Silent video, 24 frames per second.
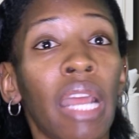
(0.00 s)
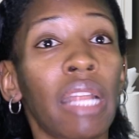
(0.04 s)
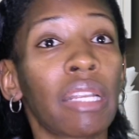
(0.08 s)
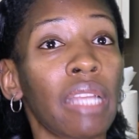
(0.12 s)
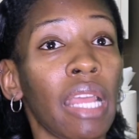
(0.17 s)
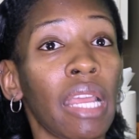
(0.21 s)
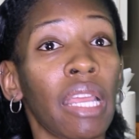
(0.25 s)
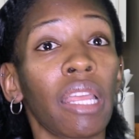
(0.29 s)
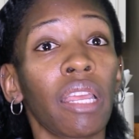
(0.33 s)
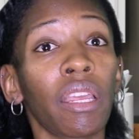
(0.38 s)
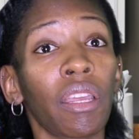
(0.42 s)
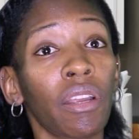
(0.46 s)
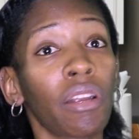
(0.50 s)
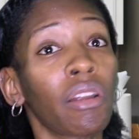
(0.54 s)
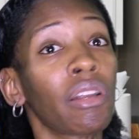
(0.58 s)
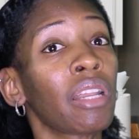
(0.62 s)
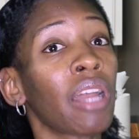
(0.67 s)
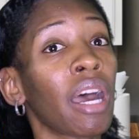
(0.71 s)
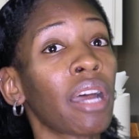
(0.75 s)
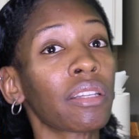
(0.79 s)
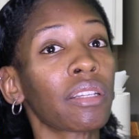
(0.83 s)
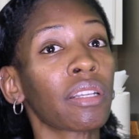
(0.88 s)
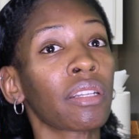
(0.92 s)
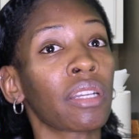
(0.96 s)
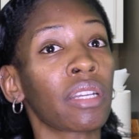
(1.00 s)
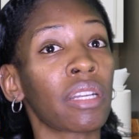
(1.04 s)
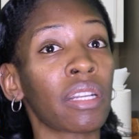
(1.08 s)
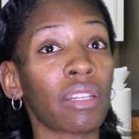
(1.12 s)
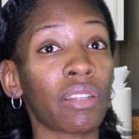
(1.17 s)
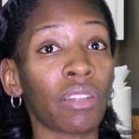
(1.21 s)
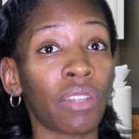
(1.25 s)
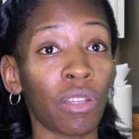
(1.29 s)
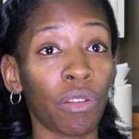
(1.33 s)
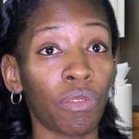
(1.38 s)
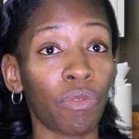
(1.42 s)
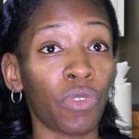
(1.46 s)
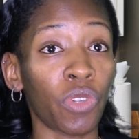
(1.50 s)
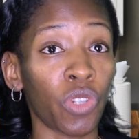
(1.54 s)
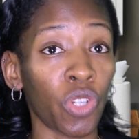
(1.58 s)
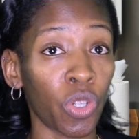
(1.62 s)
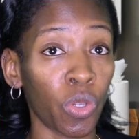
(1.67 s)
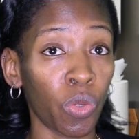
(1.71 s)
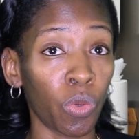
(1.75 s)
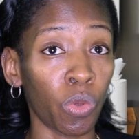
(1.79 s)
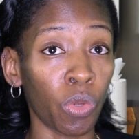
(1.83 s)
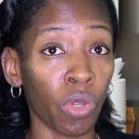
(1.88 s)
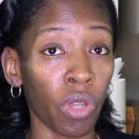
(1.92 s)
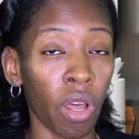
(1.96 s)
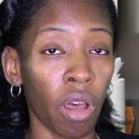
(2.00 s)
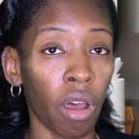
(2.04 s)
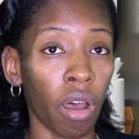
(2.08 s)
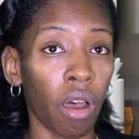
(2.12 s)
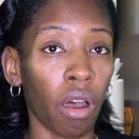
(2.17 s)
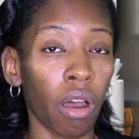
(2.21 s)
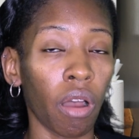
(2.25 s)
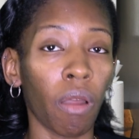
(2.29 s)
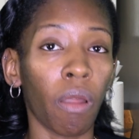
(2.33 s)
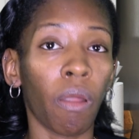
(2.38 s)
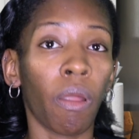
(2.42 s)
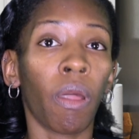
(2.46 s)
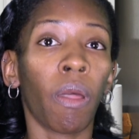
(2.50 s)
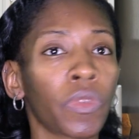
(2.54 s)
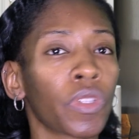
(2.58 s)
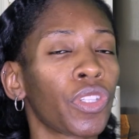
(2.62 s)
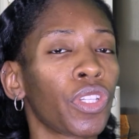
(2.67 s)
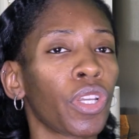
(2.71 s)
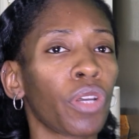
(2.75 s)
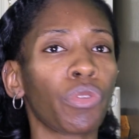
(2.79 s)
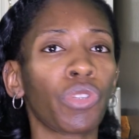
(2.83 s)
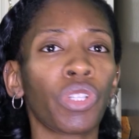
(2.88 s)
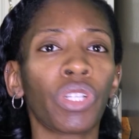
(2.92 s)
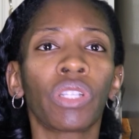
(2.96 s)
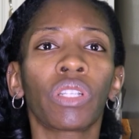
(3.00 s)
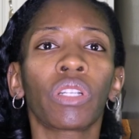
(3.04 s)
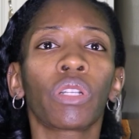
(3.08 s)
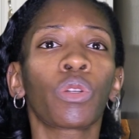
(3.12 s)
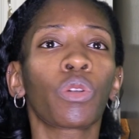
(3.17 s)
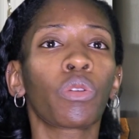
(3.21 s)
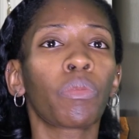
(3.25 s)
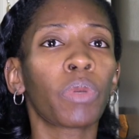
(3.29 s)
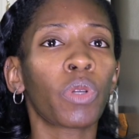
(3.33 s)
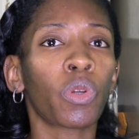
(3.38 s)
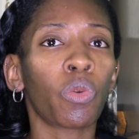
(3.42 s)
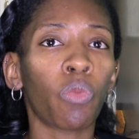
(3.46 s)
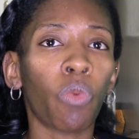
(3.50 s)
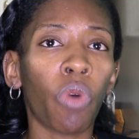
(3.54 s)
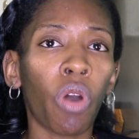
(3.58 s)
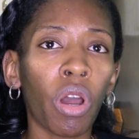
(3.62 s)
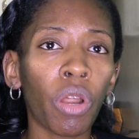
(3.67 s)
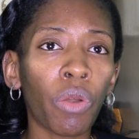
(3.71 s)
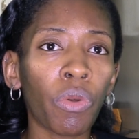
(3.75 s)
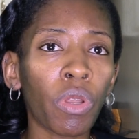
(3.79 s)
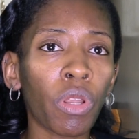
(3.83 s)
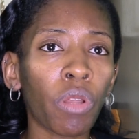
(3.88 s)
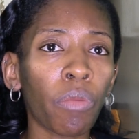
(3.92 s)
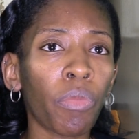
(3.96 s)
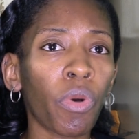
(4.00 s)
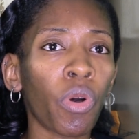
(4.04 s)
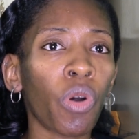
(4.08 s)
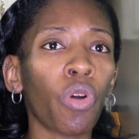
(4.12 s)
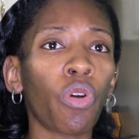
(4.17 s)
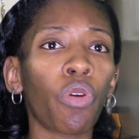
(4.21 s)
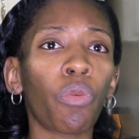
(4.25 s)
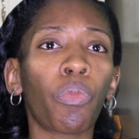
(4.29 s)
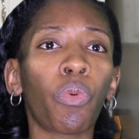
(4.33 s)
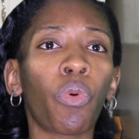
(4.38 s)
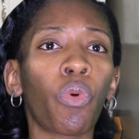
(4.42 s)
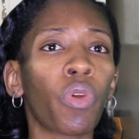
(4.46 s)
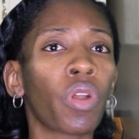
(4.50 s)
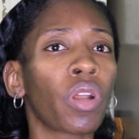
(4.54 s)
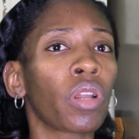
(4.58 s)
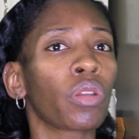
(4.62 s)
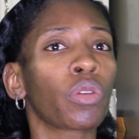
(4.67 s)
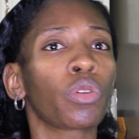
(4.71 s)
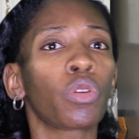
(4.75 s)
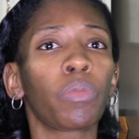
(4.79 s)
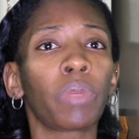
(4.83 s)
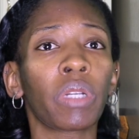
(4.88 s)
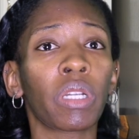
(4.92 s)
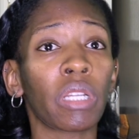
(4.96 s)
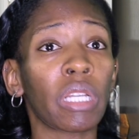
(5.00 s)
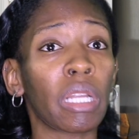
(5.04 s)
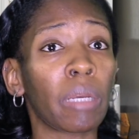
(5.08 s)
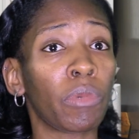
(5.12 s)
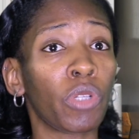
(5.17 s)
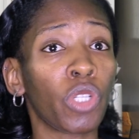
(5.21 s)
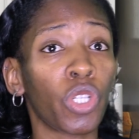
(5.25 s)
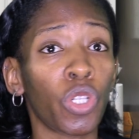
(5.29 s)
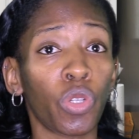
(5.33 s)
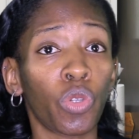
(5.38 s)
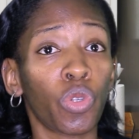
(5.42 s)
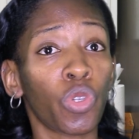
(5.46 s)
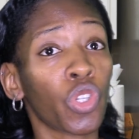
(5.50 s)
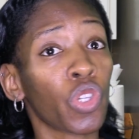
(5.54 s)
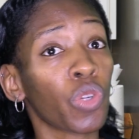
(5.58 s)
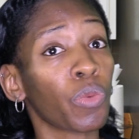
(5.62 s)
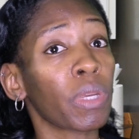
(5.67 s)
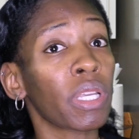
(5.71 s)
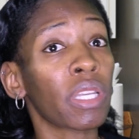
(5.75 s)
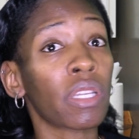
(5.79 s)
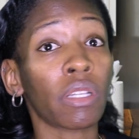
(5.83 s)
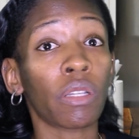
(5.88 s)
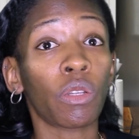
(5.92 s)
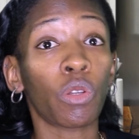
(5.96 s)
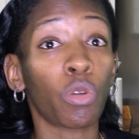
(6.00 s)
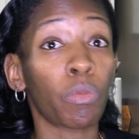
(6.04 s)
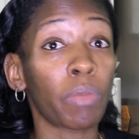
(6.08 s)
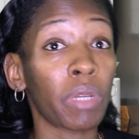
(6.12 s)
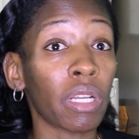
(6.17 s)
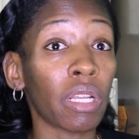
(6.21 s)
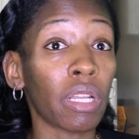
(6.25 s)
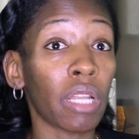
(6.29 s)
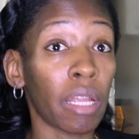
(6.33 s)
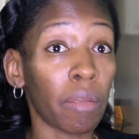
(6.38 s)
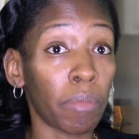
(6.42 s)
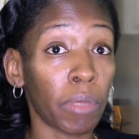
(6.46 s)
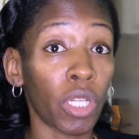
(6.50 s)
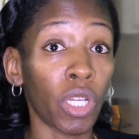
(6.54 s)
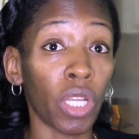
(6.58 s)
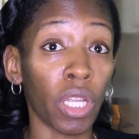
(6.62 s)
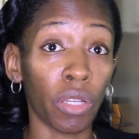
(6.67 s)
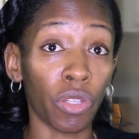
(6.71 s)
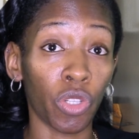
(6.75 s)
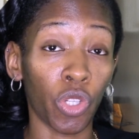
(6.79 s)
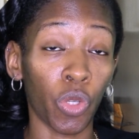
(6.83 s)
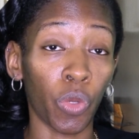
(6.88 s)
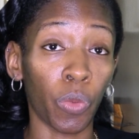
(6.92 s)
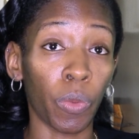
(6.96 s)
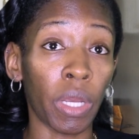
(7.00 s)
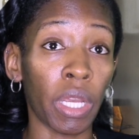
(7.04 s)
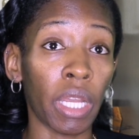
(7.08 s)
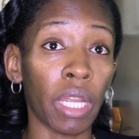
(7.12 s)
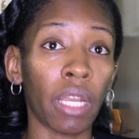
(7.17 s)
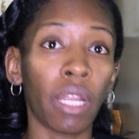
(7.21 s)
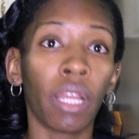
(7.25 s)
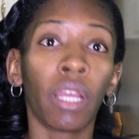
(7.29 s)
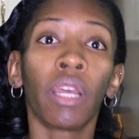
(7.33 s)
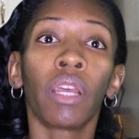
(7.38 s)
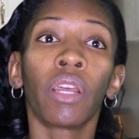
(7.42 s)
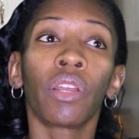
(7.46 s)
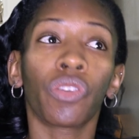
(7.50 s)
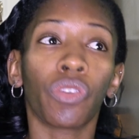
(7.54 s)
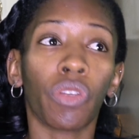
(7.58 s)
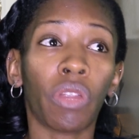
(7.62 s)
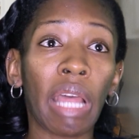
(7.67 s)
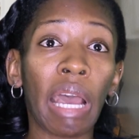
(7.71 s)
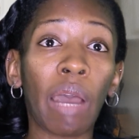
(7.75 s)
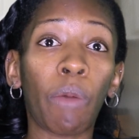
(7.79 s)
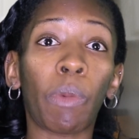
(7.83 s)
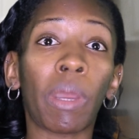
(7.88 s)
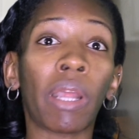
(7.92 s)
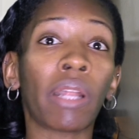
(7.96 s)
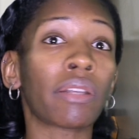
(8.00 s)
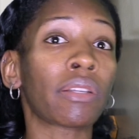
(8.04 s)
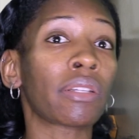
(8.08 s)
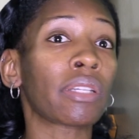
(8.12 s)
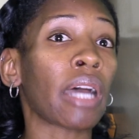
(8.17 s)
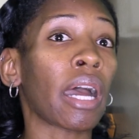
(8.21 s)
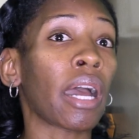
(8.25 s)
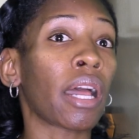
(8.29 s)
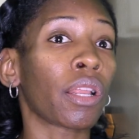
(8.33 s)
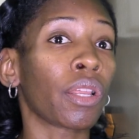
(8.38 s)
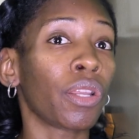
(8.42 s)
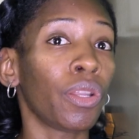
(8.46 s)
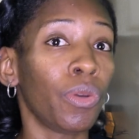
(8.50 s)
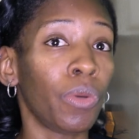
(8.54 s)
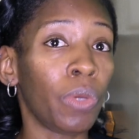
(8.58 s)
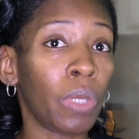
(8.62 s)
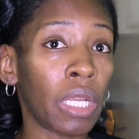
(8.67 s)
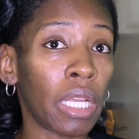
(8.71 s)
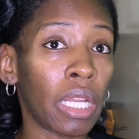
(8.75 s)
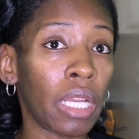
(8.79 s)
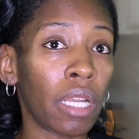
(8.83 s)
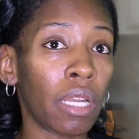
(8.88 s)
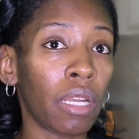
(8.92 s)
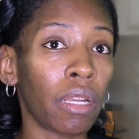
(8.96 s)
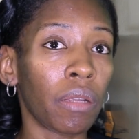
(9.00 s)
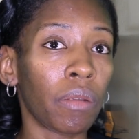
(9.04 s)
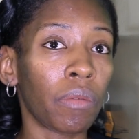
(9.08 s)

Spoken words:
Taking care not to let it sit for too long. So just a little bit of water in the bowl, pouring a little bit of lemon juice, squeezing a little bit of lemon into it so that way it's diluted.